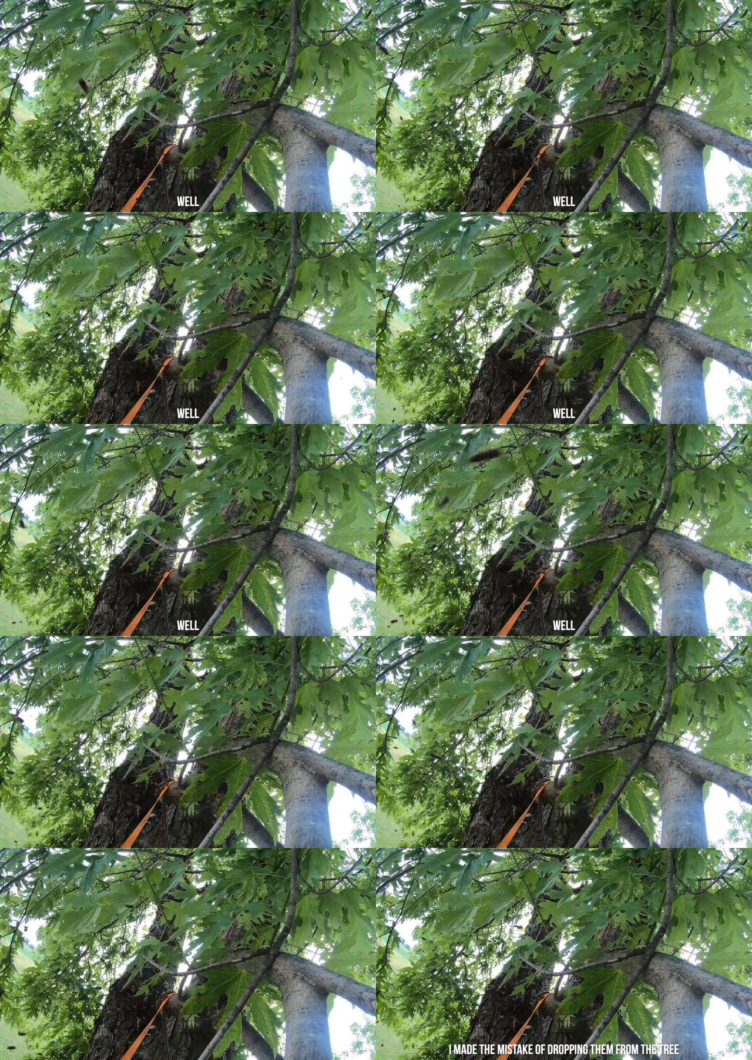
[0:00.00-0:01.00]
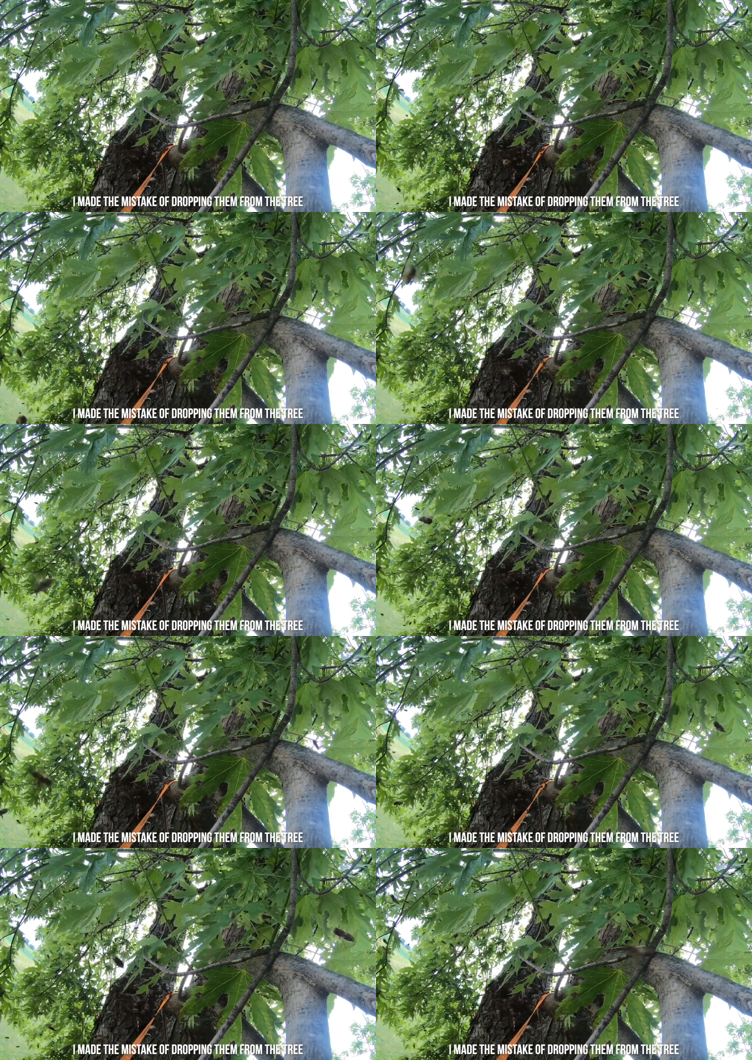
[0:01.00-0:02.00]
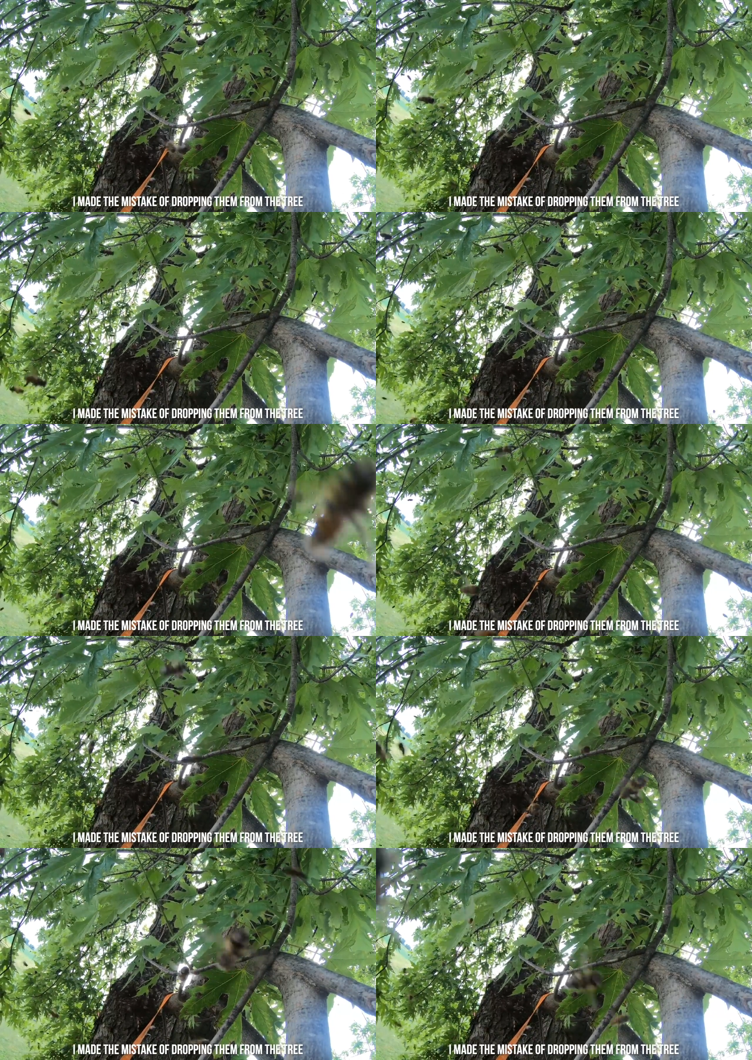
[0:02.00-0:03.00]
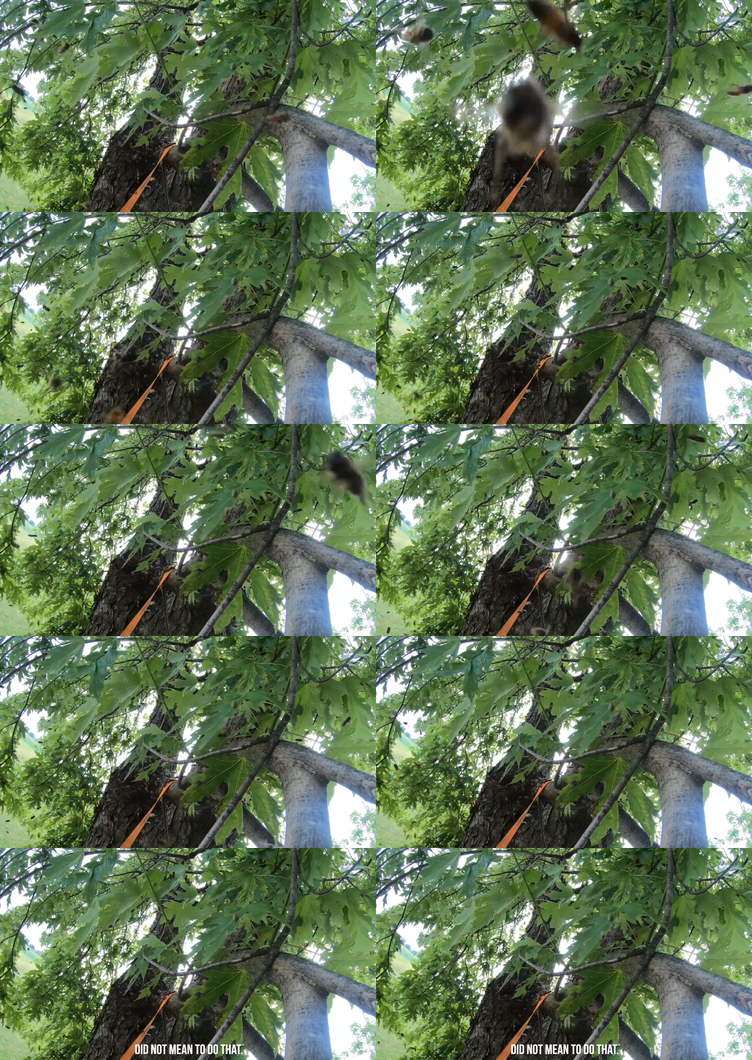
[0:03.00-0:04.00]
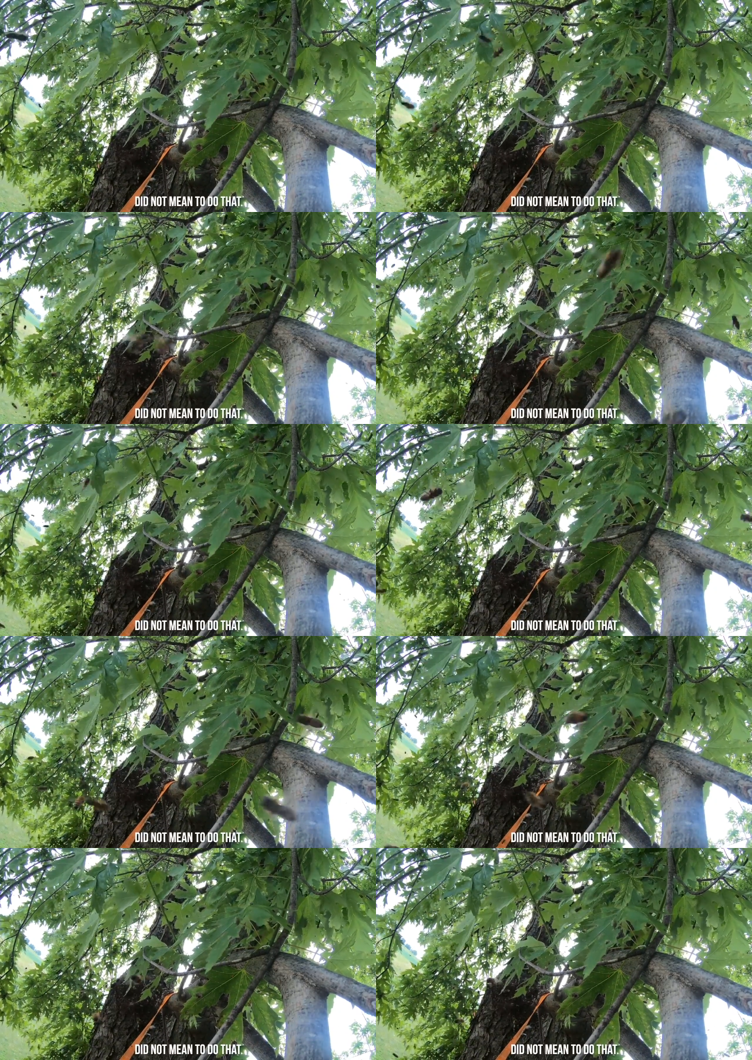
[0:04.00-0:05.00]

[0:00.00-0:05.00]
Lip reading: No face is visible, so there are no lips to read.